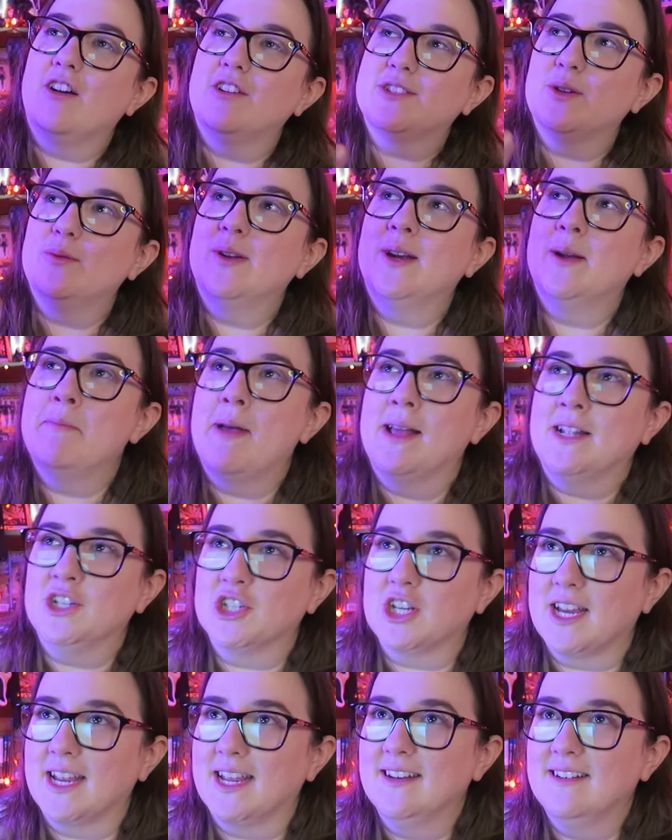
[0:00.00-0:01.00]
also want to
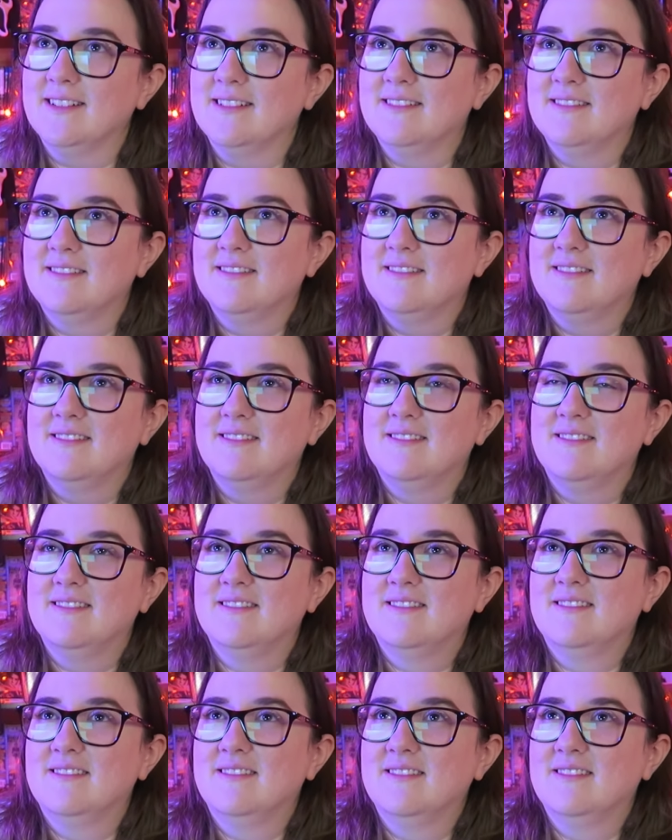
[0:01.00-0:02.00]
mention
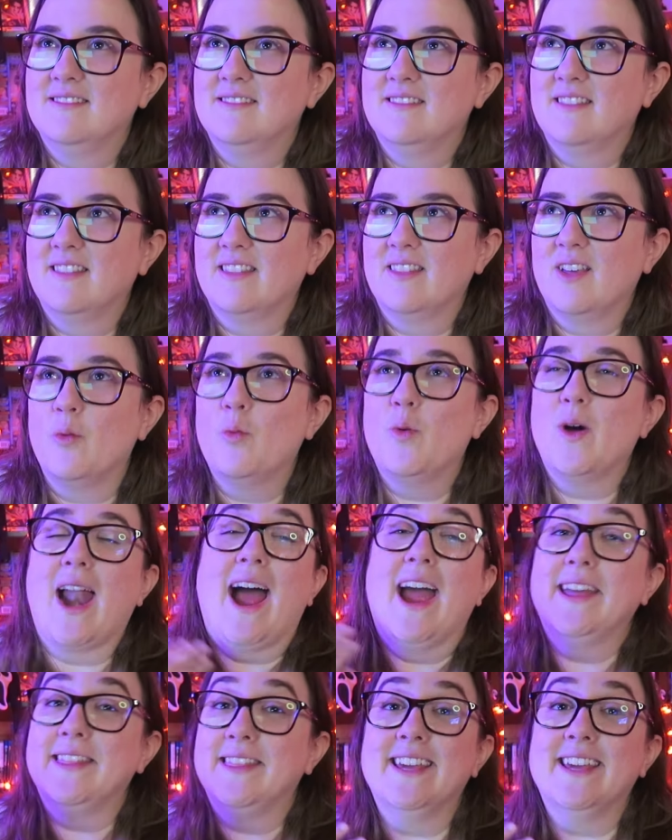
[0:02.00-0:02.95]
what I